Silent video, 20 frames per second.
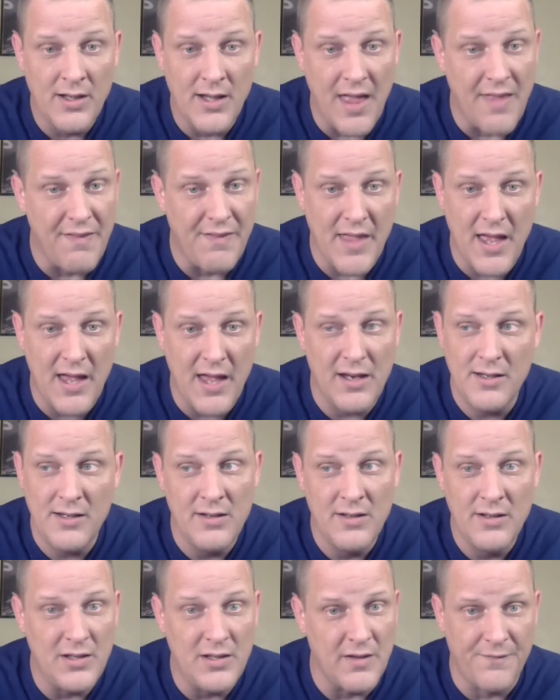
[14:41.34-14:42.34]
And
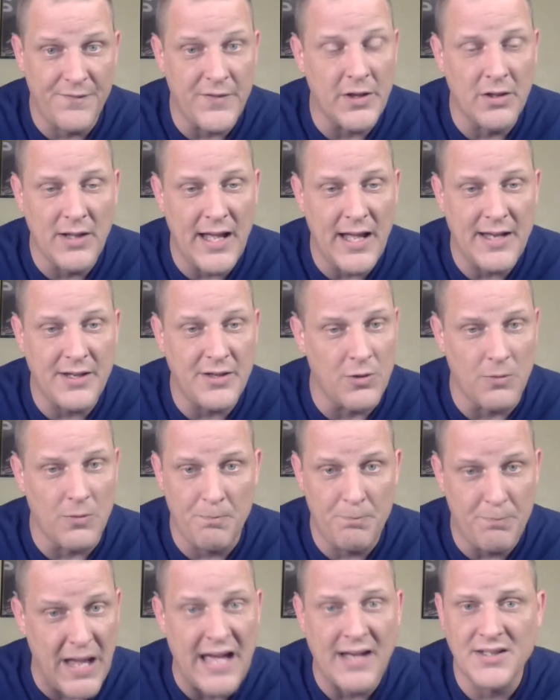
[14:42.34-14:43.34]
then you feel like
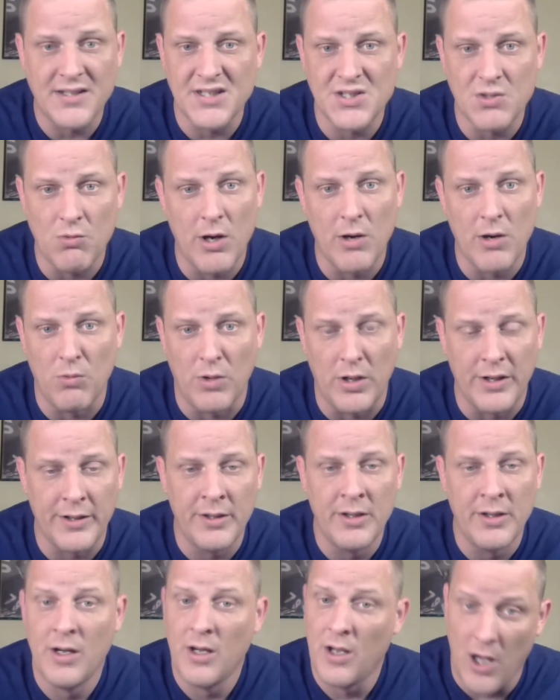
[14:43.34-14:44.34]
you're back to square one
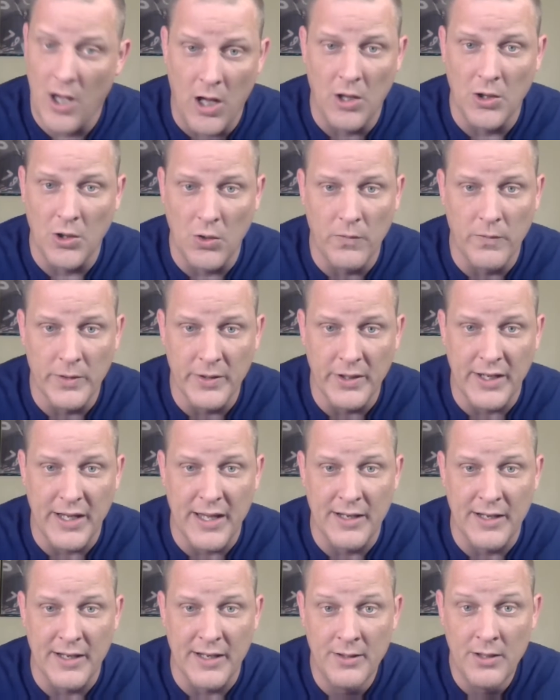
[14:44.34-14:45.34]
all over
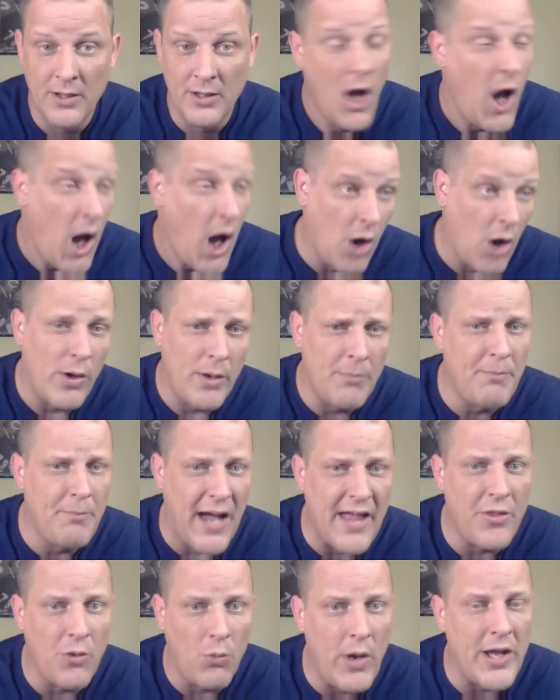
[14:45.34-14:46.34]
again. Oh, and
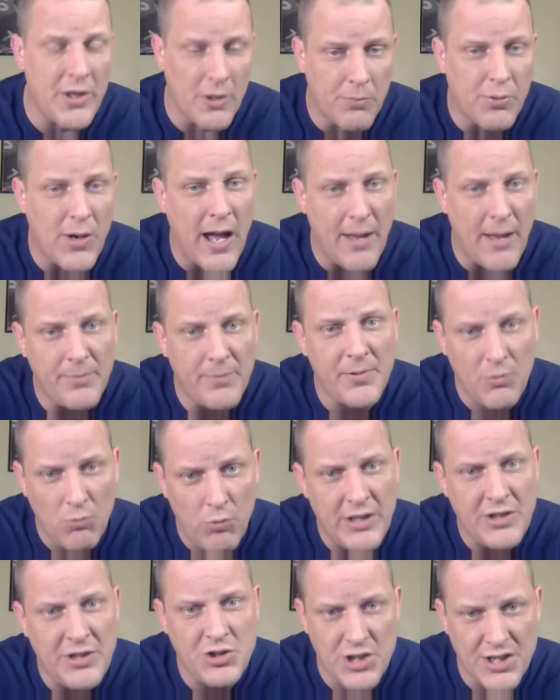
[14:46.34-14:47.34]
by the way, you'll probably
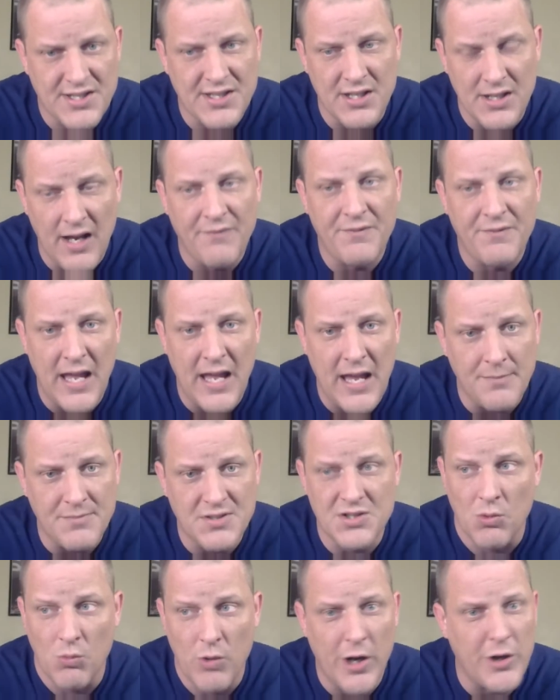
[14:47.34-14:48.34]
win just enough
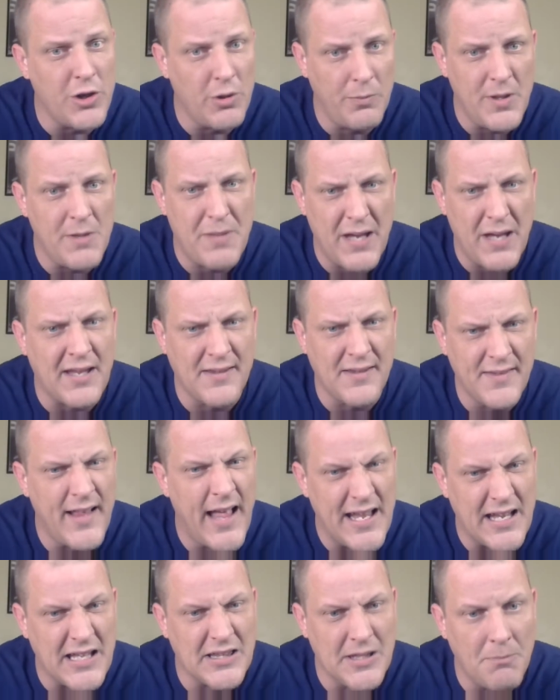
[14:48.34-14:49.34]
games to where you'll be picking
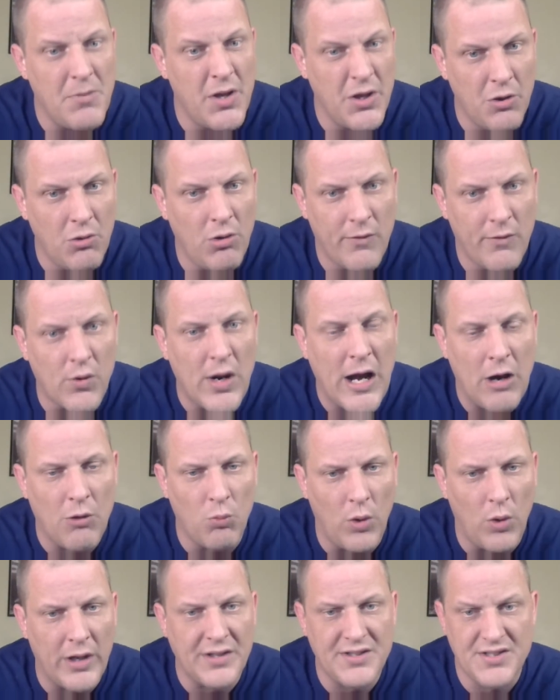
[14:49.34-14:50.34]
like in the middle of
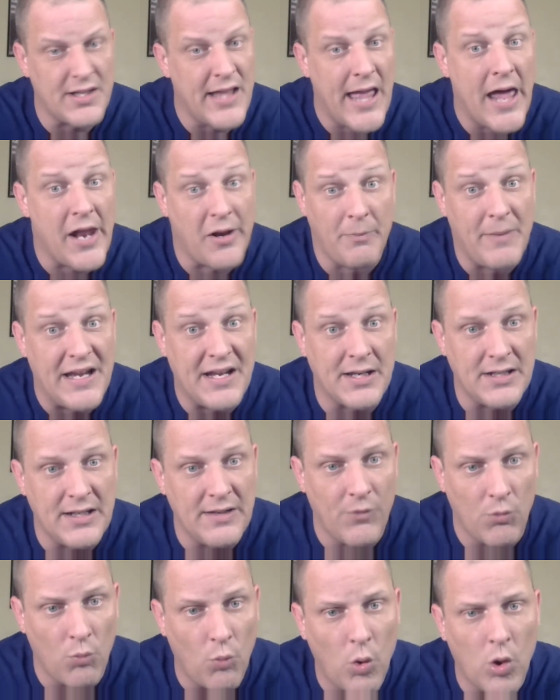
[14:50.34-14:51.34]
round one, so that'll make it
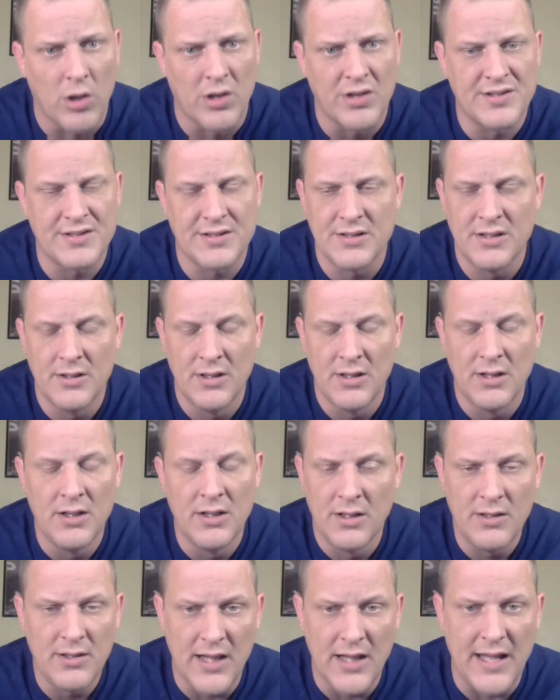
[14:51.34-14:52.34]
even worse.
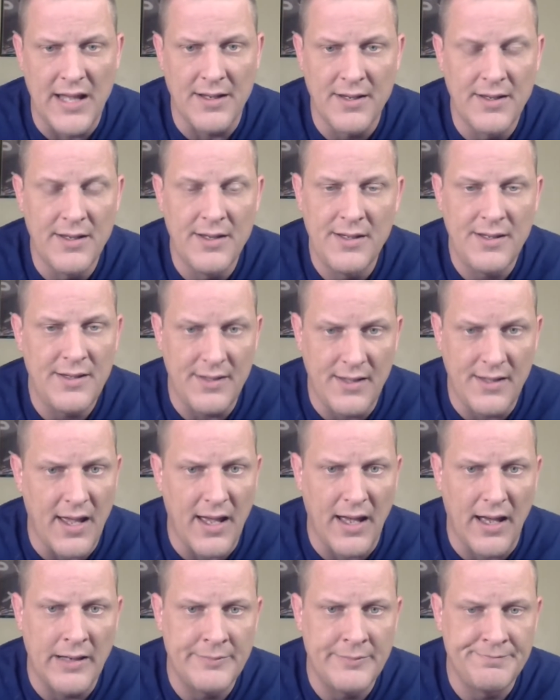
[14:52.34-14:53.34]
Like,
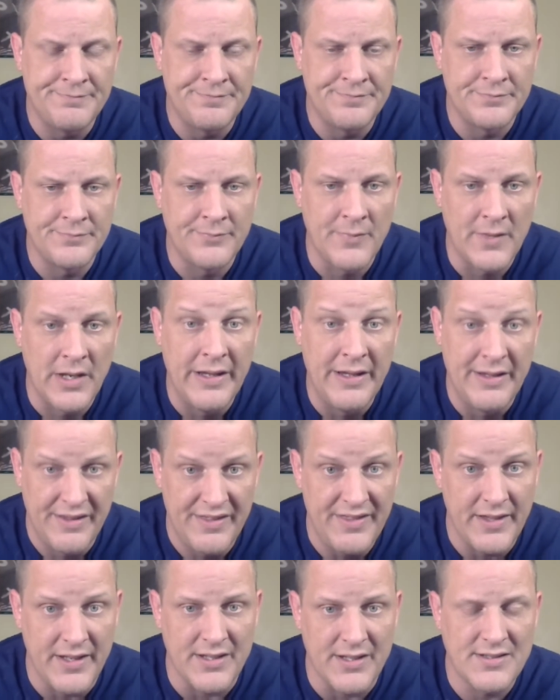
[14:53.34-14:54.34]
yeah,
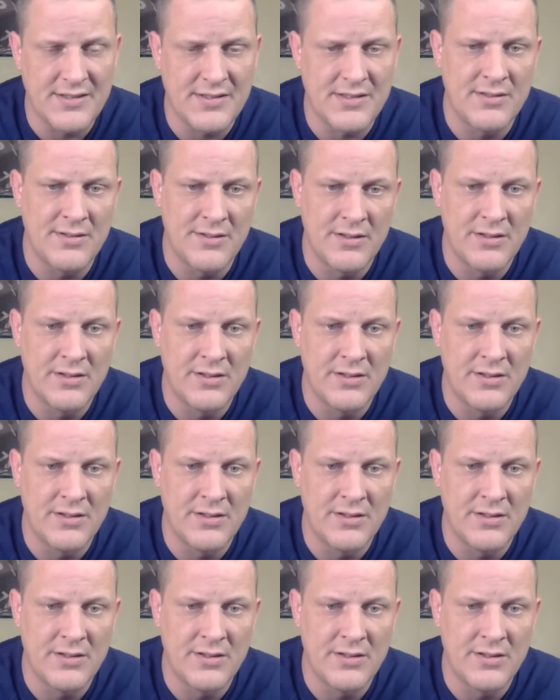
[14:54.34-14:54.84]
this,